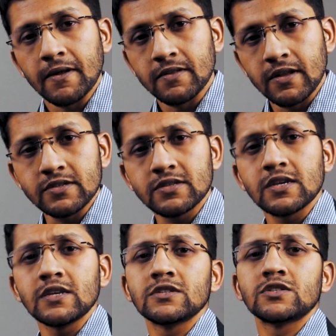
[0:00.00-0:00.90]
This
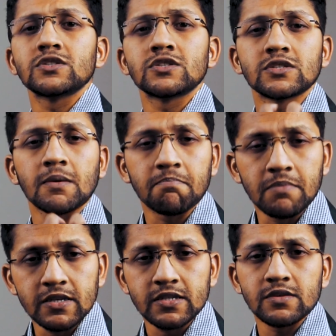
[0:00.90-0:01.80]
is
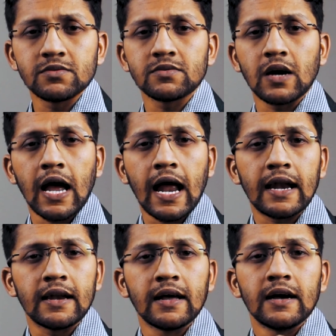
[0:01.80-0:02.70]
submissive
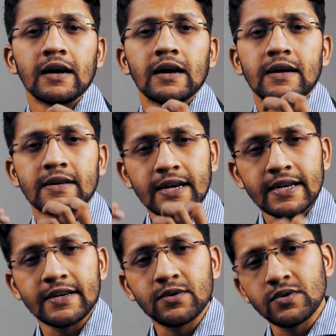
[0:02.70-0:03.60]
and
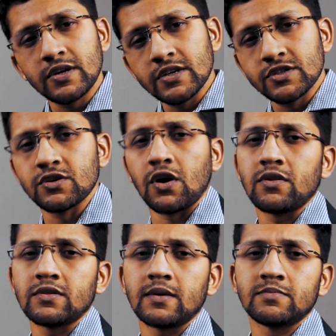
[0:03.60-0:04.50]
ready to
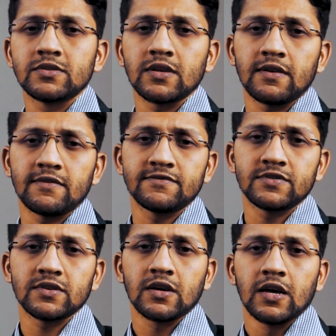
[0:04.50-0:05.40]
dissolve
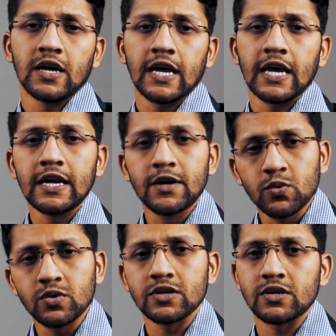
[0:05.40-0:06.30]
themselves
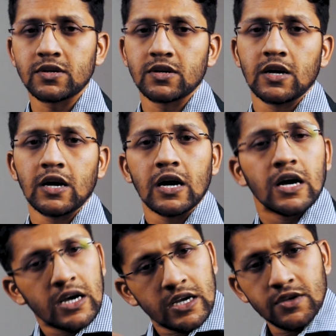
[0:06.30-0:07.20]
into the
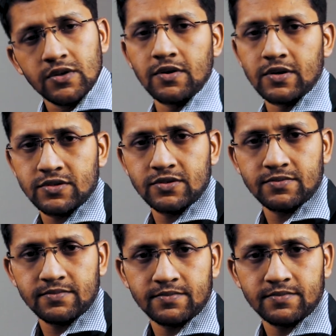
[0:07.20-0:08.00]
universe.